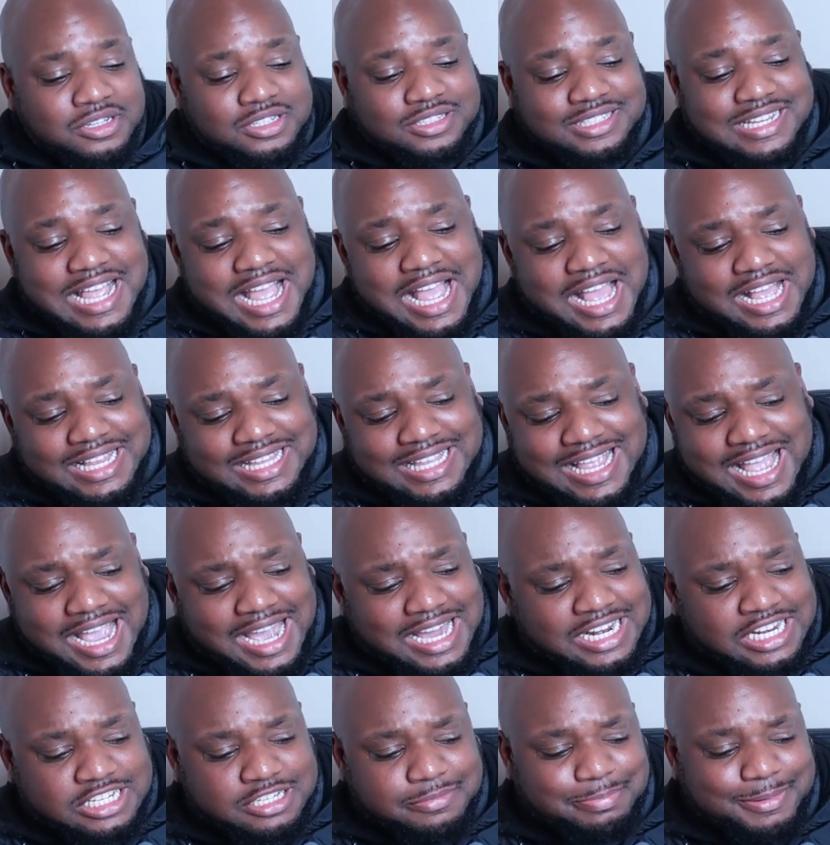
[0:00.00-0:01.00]
Yeah, I
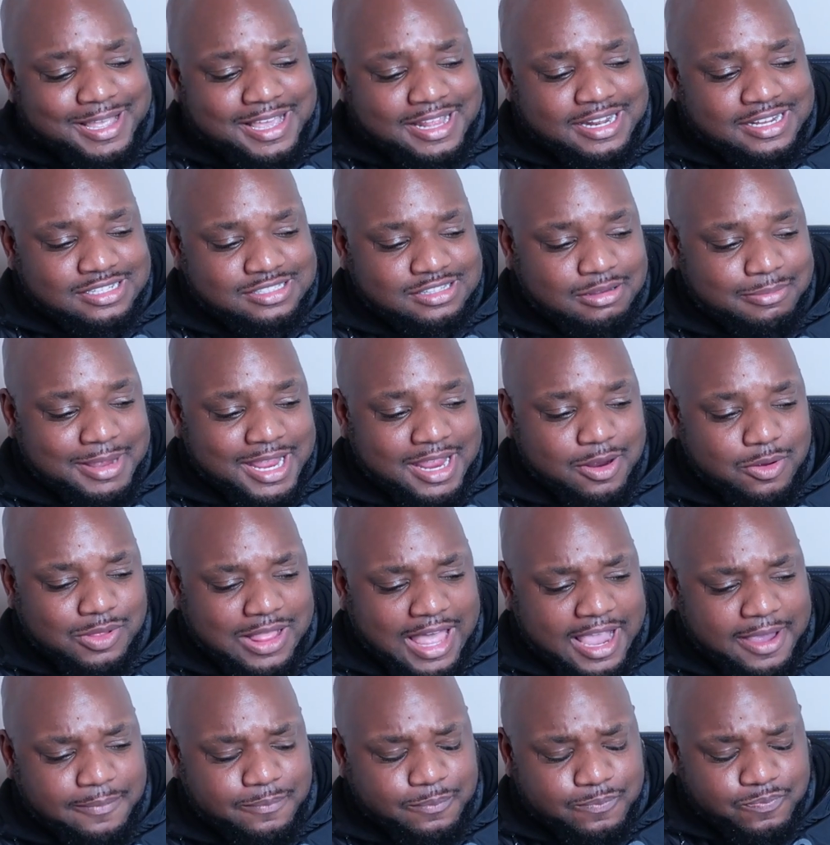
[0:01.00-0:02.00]
gotta explain this to me.
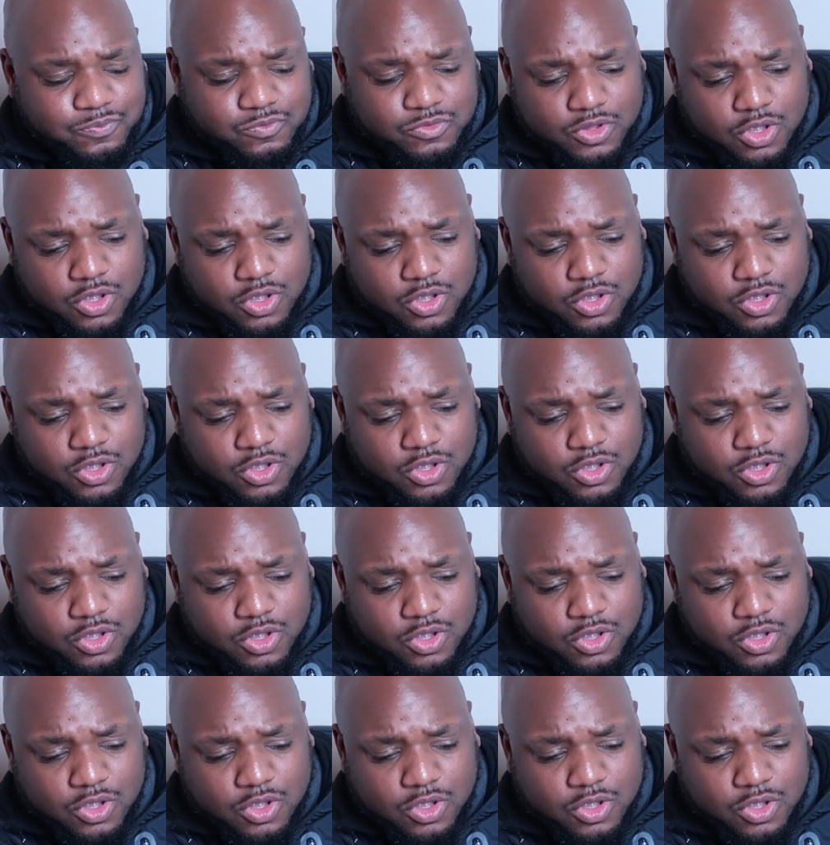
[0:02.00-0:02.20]
Like,